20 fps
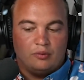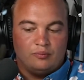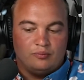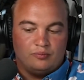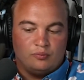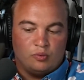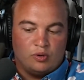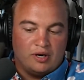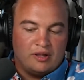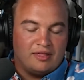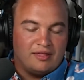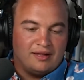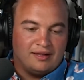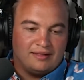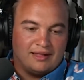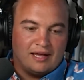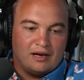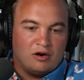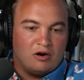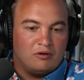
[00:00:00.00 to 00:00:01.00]
One thing
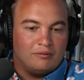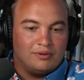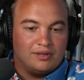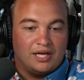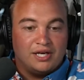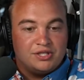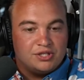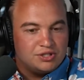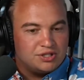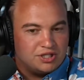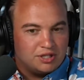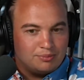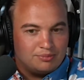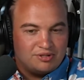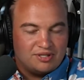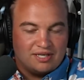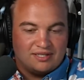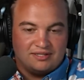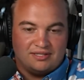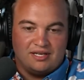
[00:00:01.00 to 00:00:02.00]
that our relationships
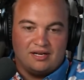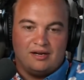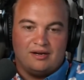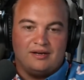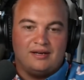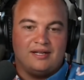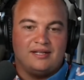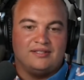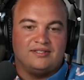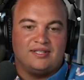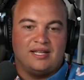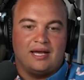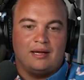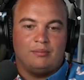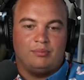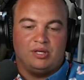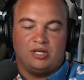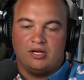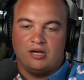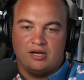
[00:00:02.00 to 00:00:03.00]
has done is that
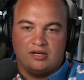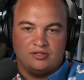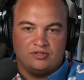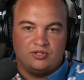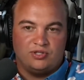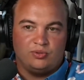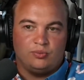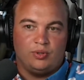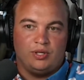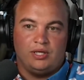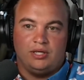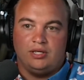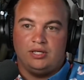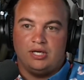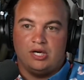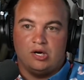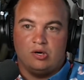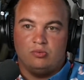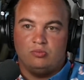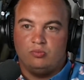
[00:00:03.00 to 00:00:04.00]
because we
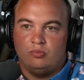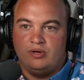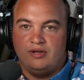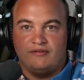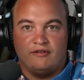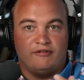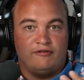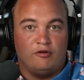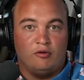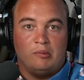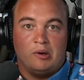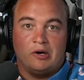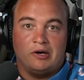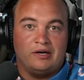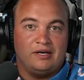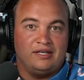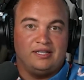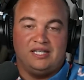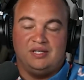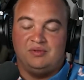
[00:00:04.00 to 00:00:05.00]
have a full
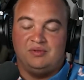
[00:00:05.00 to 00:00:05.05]
marketing team,